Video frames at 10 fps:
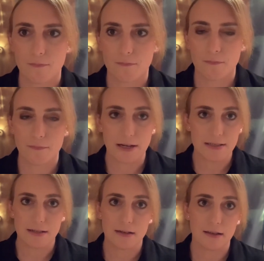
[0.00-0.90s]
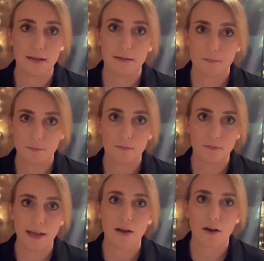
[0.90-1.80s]
basically
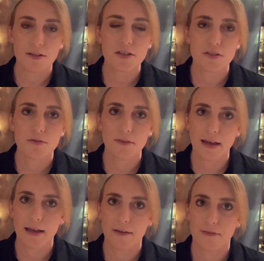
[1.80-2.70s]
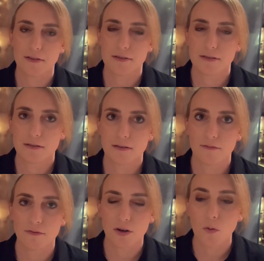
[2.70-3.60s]
they are to do that if it's
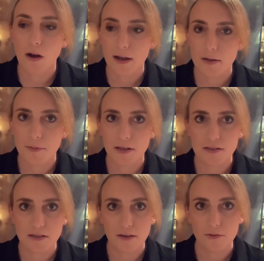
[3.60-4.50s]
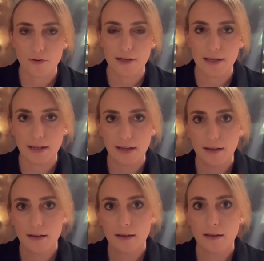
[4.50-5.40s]
required, because I've already
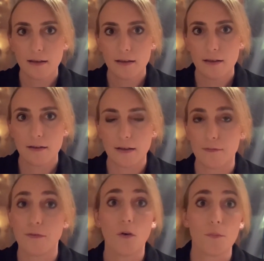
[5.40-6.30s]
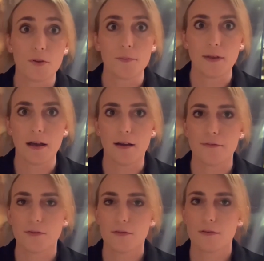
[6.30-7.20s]
informed them that
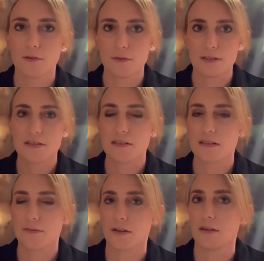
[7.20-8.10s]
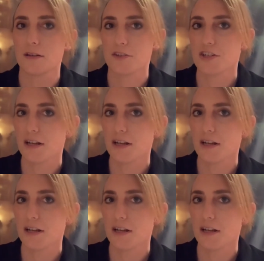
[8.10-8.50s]
I've got this certificate and shared a